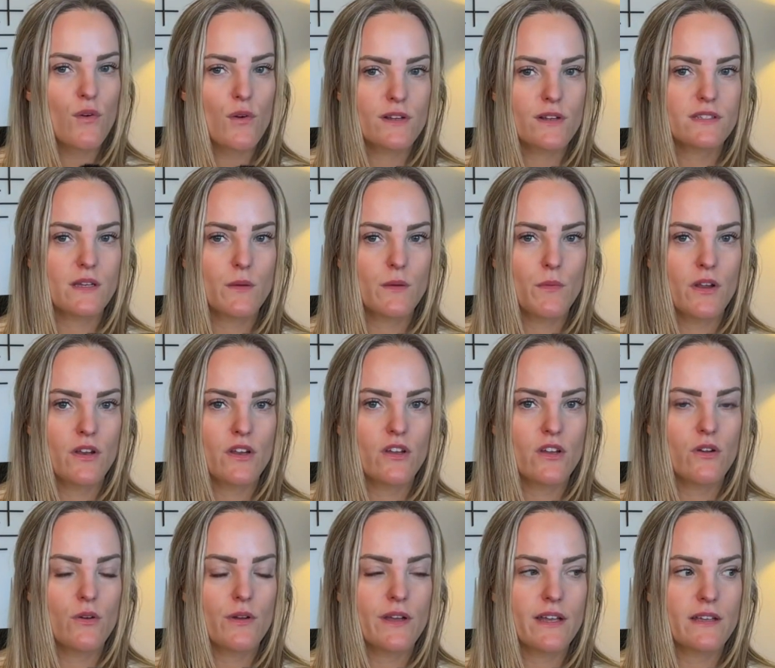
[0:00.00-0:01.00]
for someone
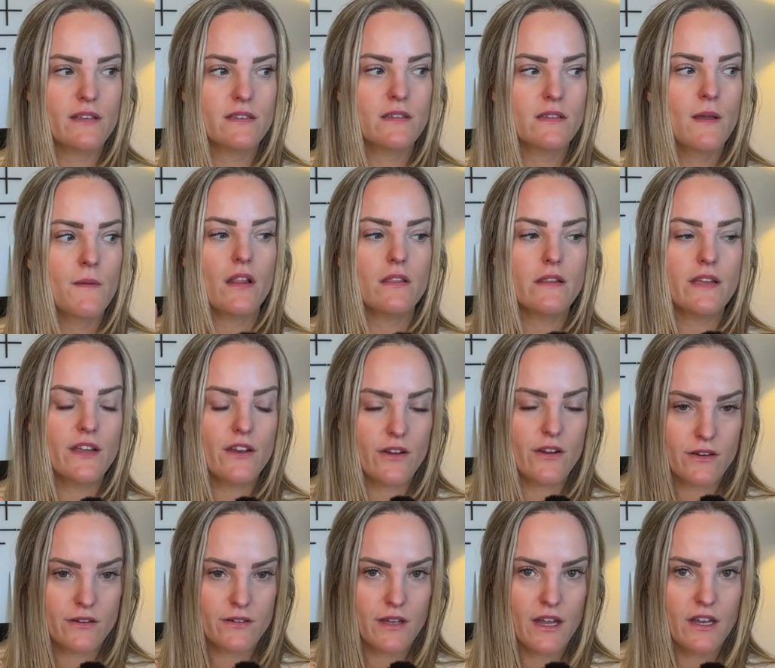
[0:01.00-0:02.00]
who is a
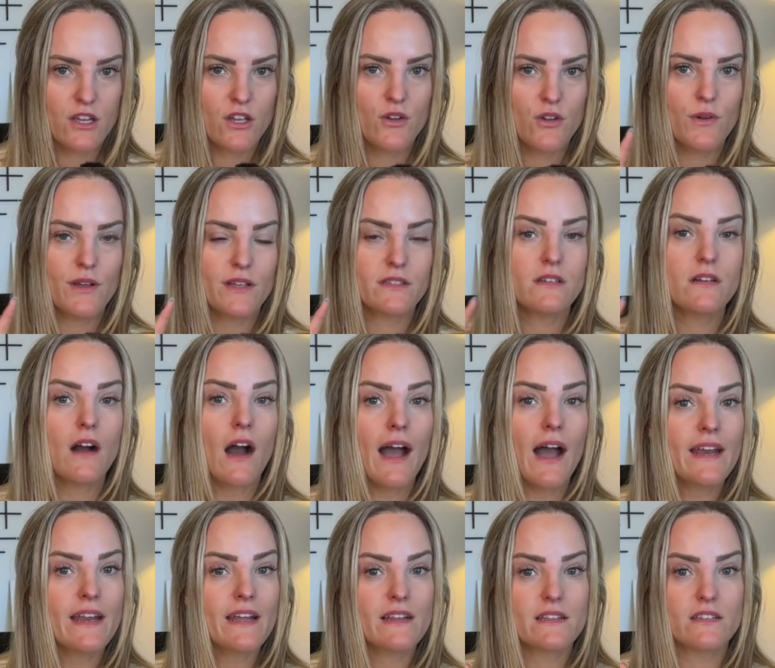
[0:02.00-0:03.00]
leader and who is
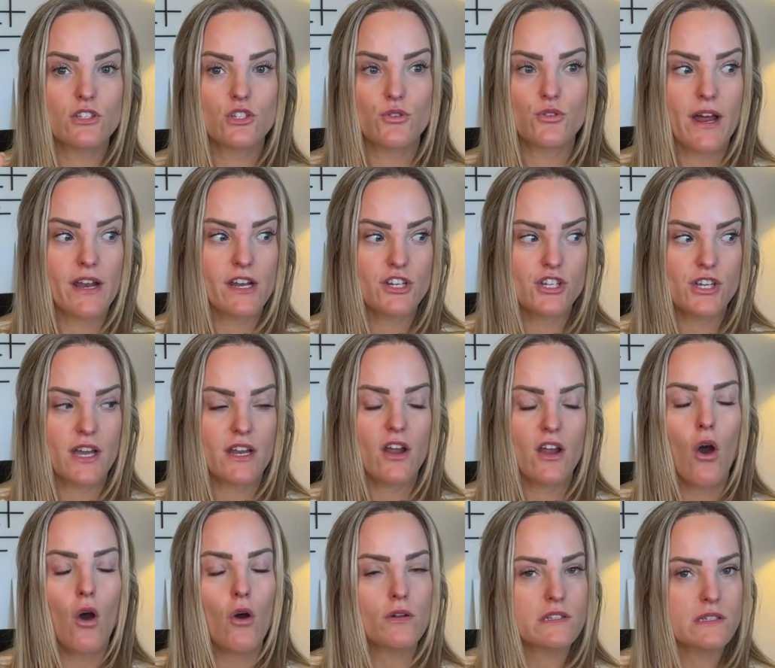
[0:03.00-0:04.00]
guiding the strategy and
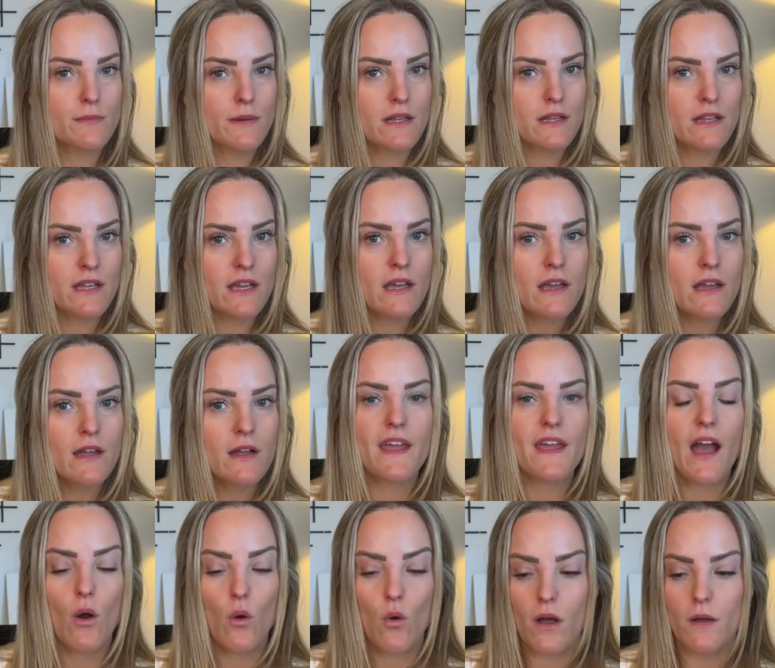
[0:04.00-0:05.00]
ultimately the
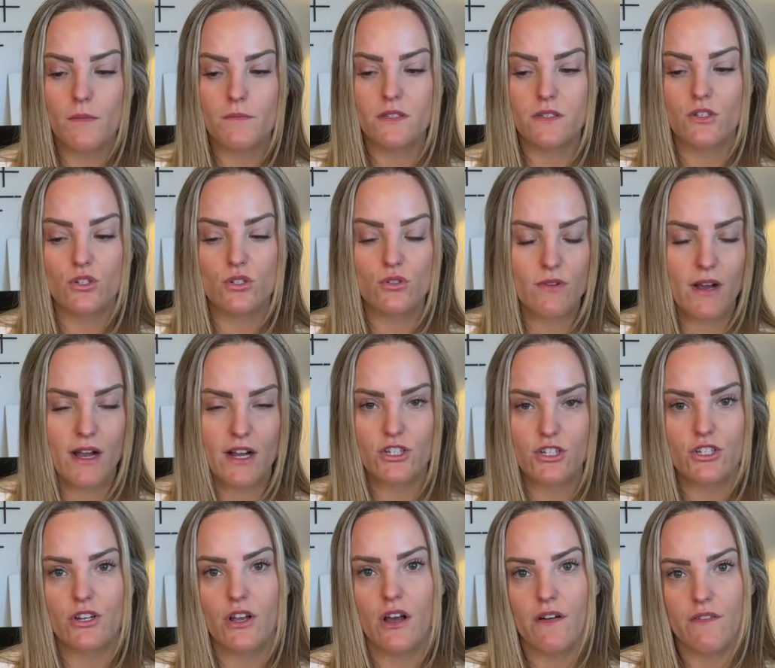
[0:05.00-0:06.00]
outcomes and
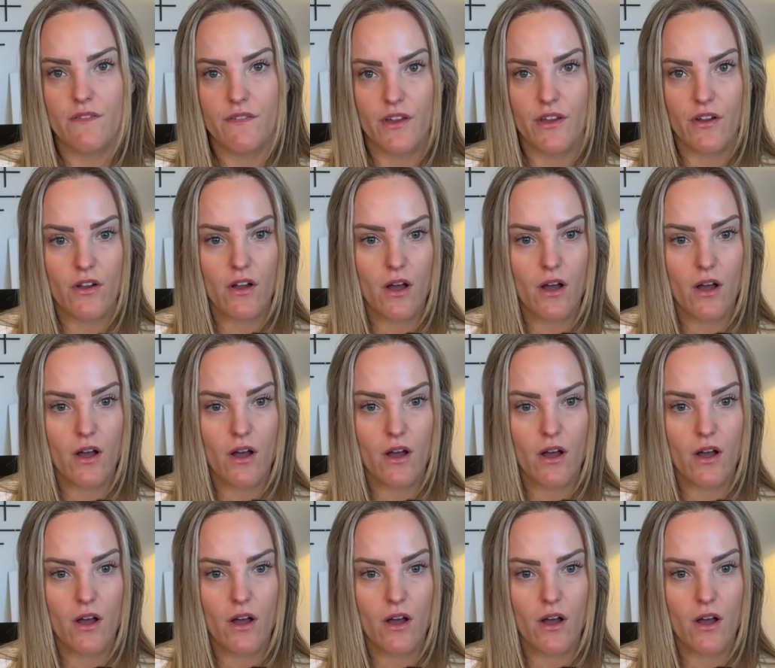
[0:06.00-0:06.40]
direction of their